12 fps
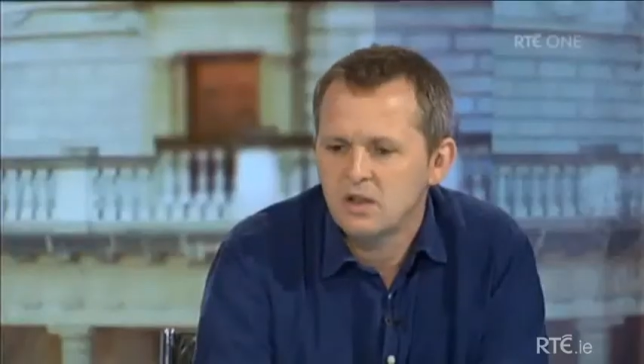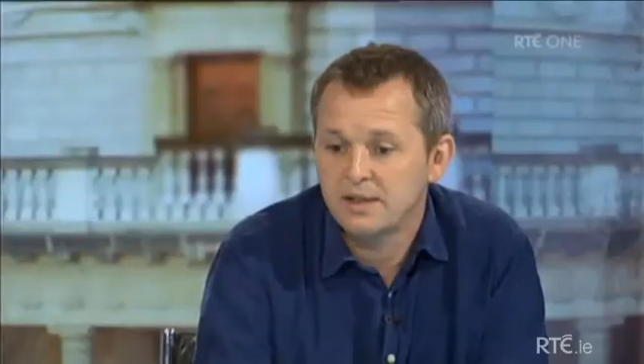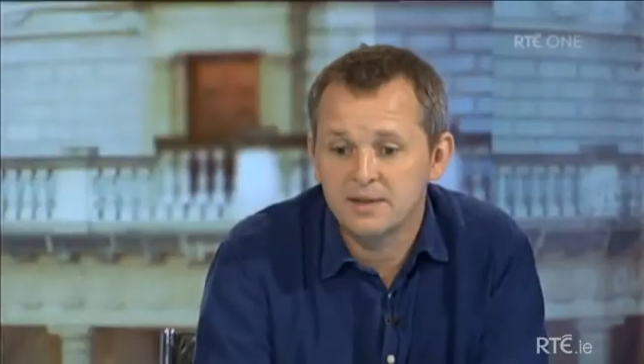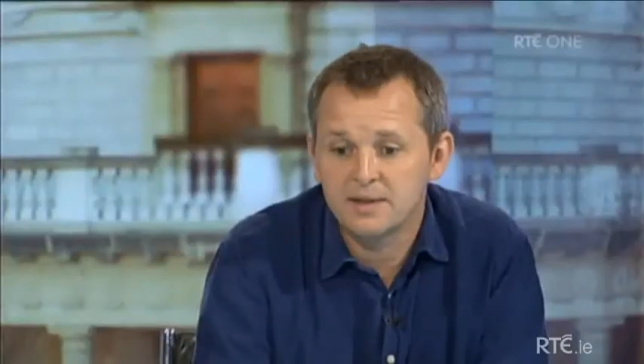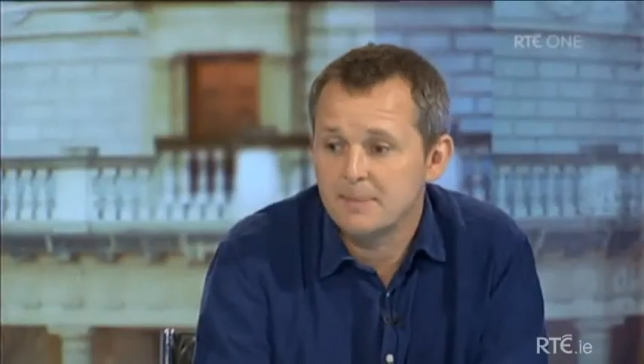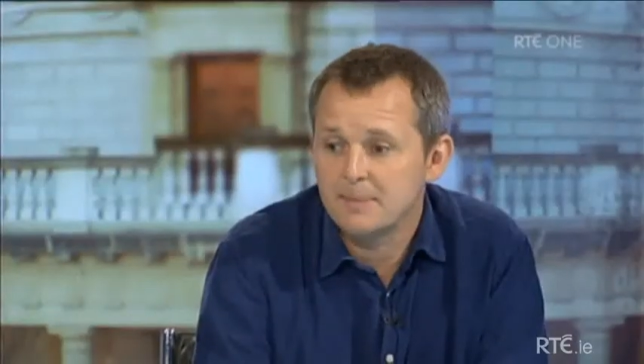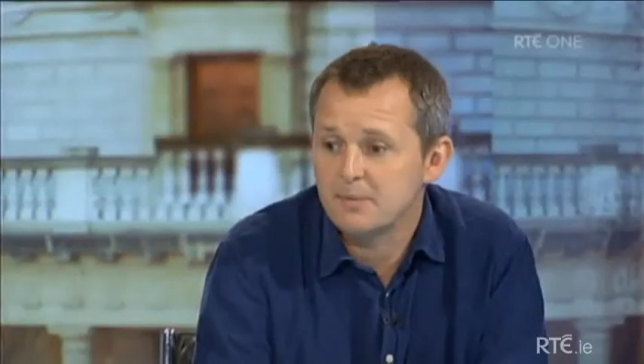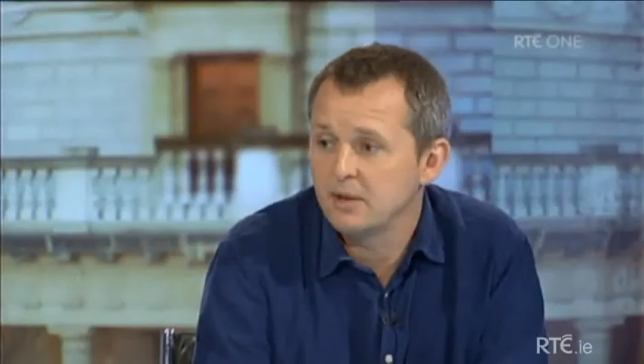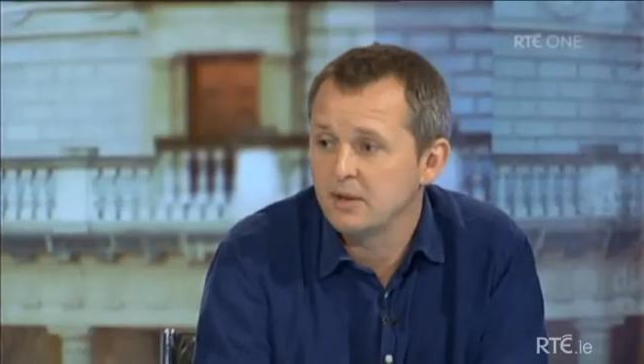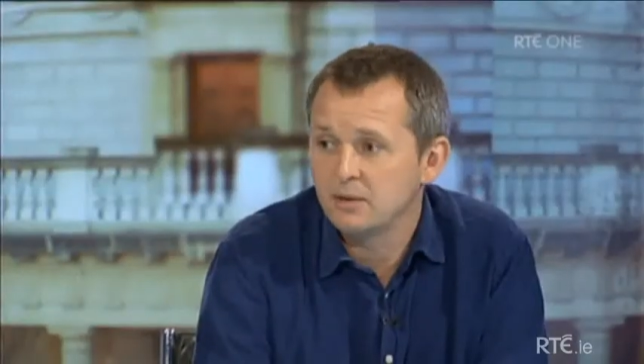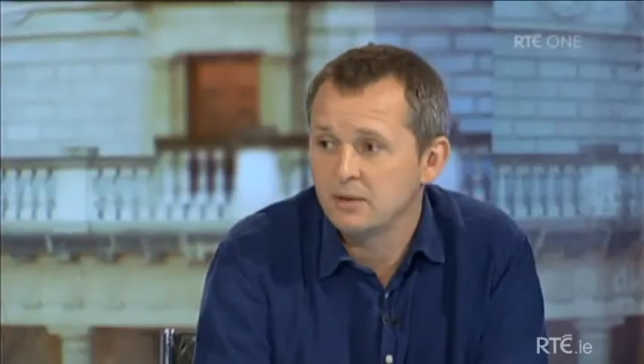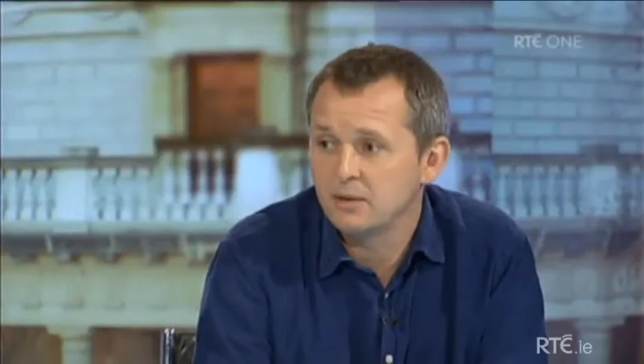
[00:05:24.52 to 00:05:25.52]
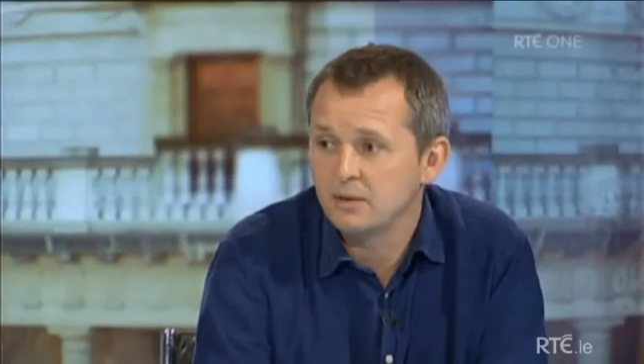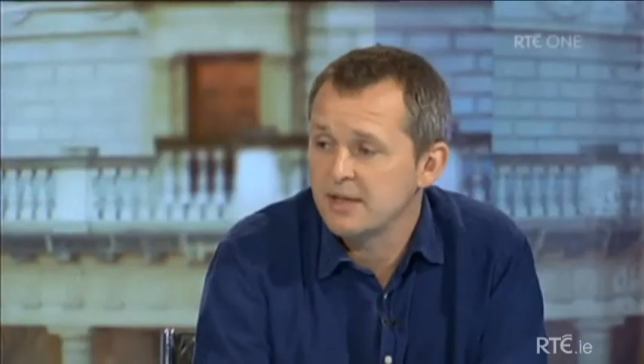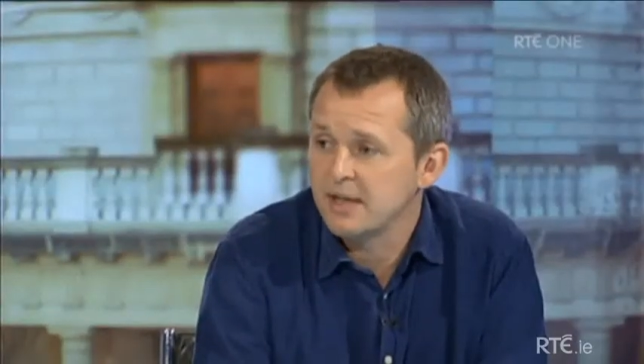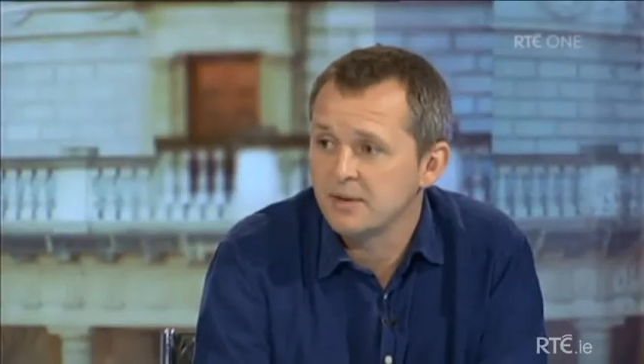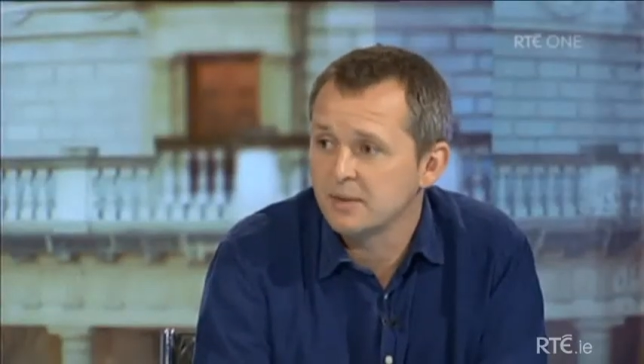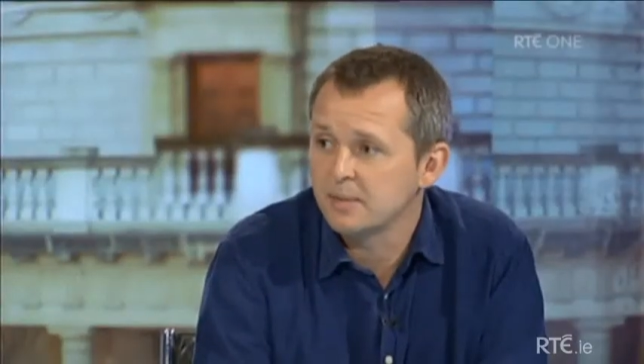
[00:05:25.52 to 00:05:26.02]
I think there's absolutely
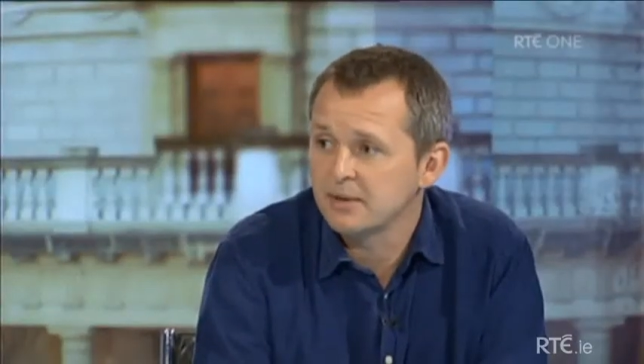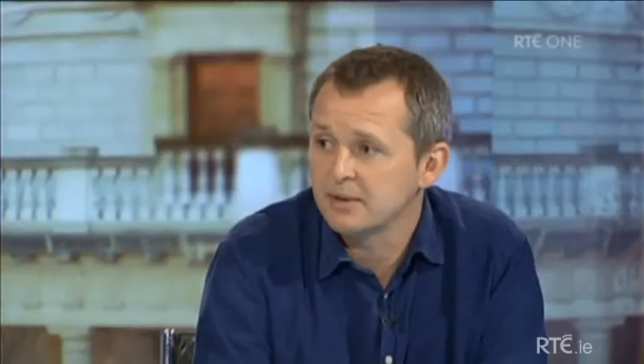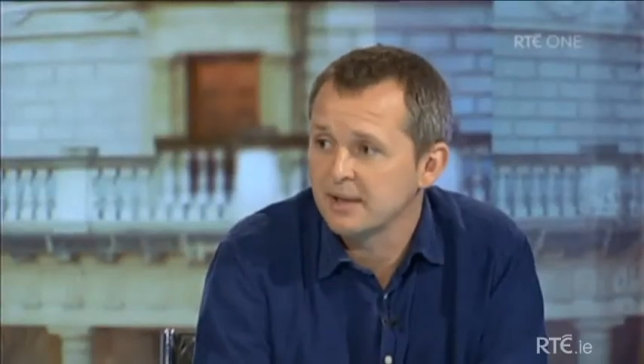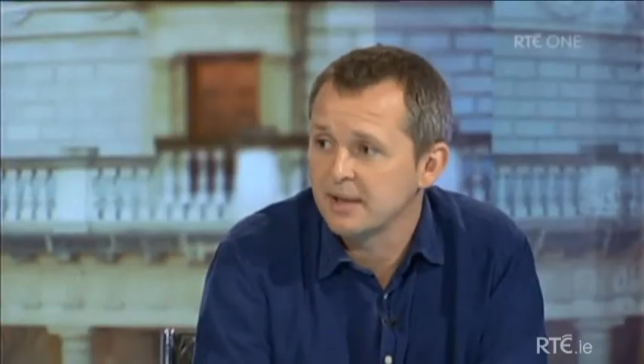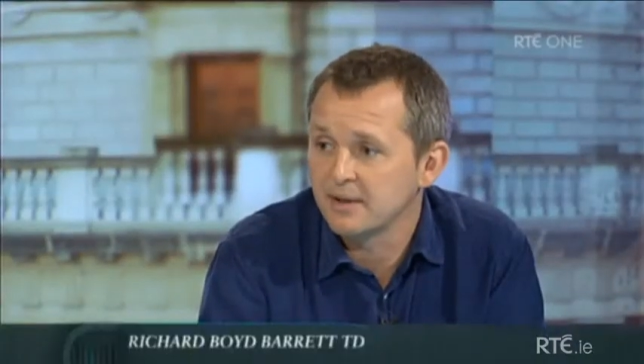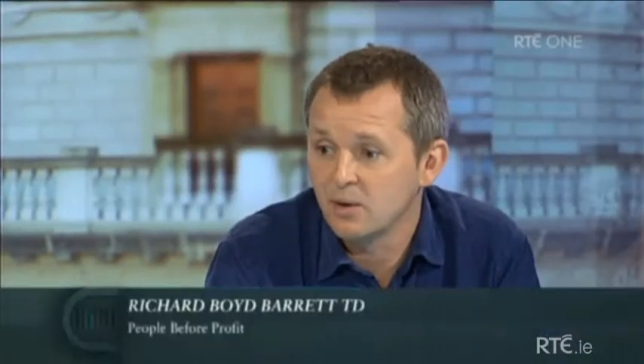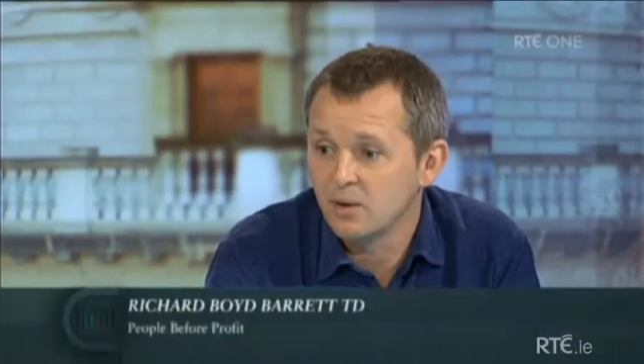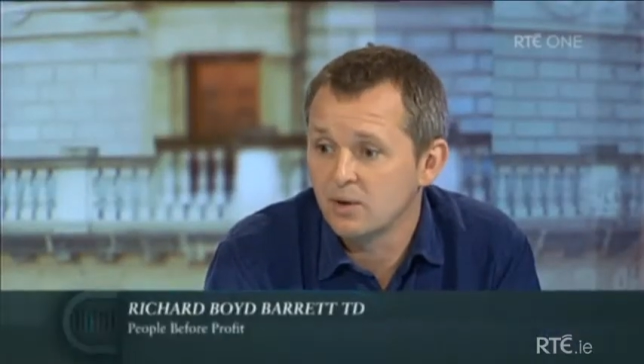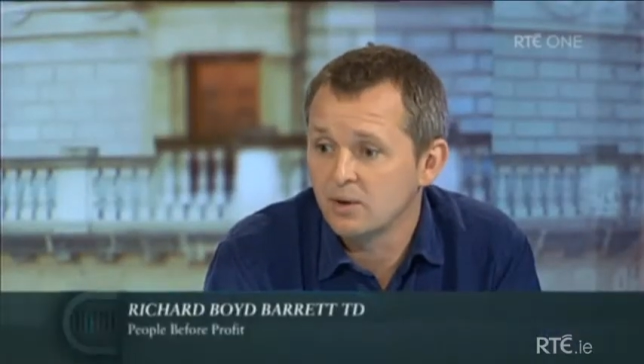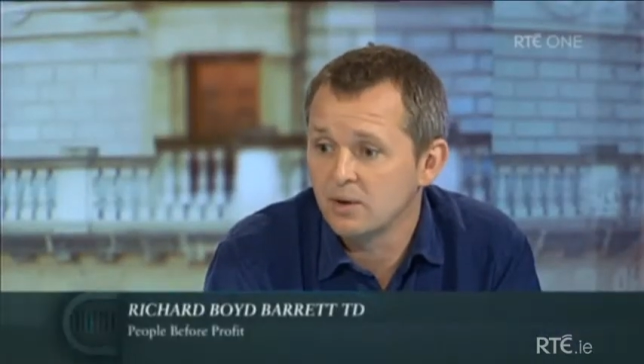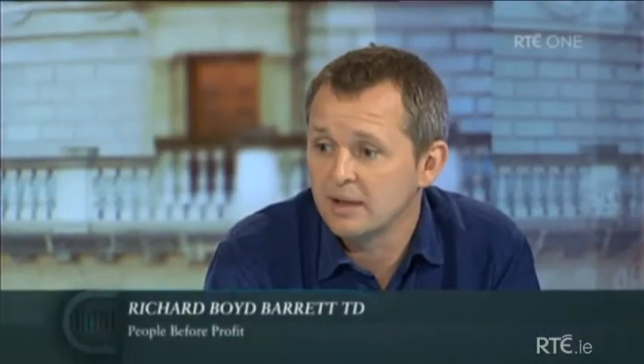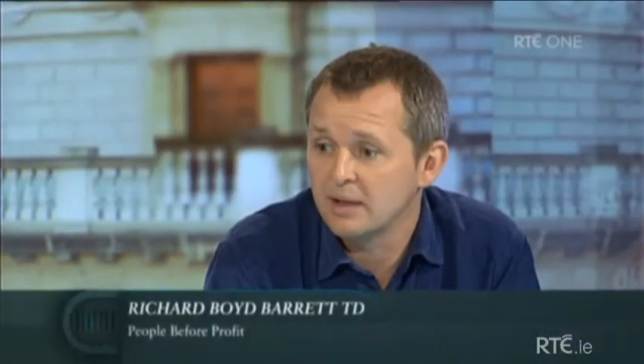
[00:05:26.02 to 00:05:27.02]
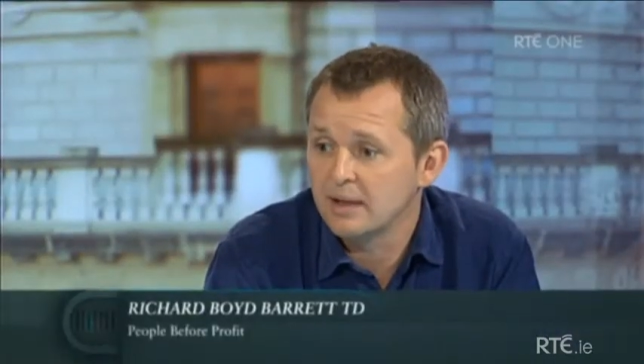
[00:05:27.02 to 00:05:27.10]
no doubt about that at all.